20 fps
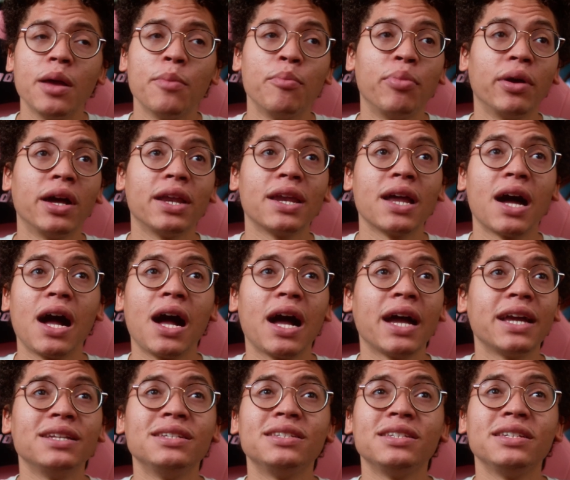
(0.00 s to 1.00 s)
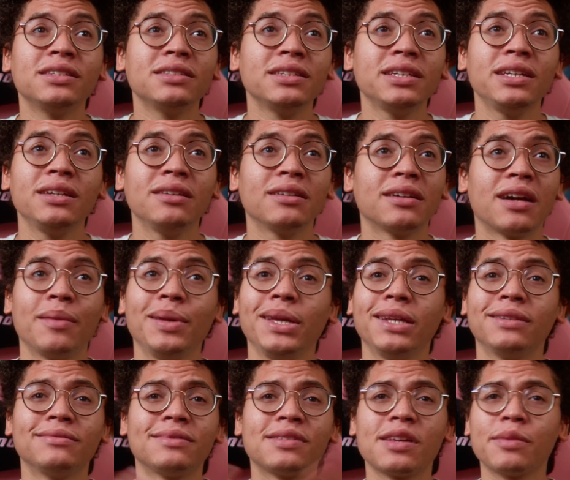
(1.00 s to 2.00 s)
But ideally, I
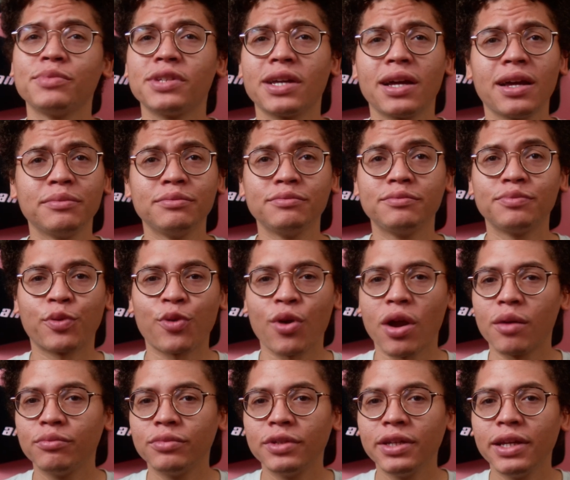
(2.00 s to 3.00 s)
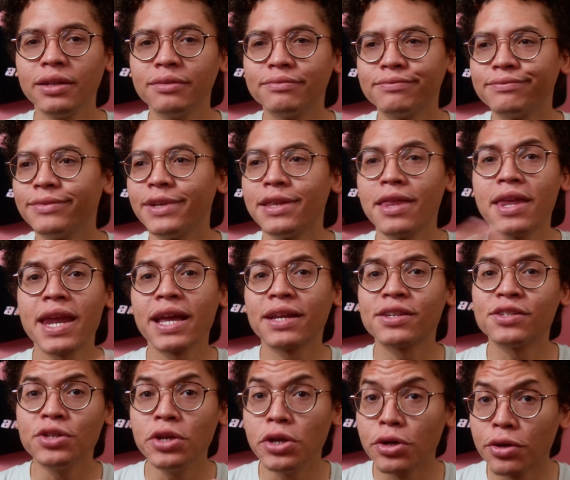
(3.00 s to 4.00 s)
mean, sometime probably in the
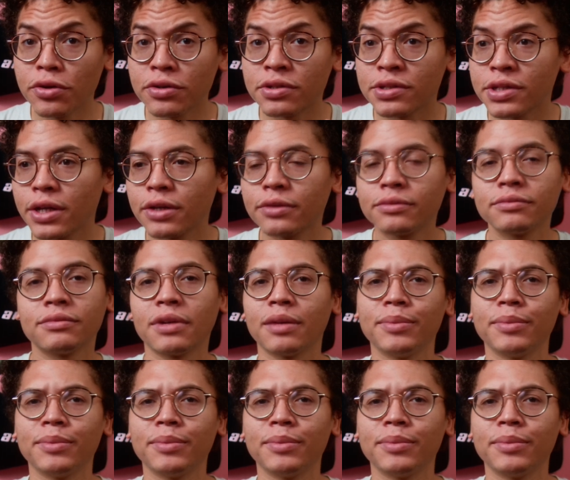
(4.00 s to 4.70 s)
next year or so.